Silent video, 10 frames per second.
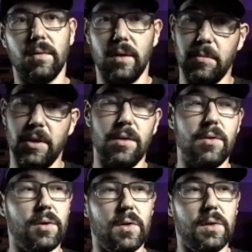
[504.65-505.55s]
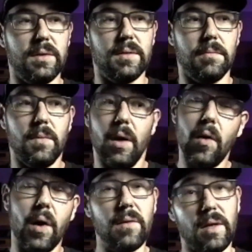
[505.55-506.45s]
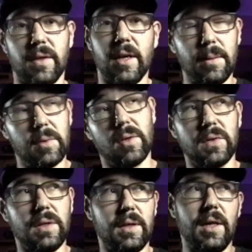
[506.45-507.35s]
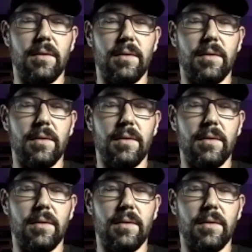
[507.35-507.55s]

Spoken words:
like me, you're going to, oh, I'd like that. I'm going to go see it again.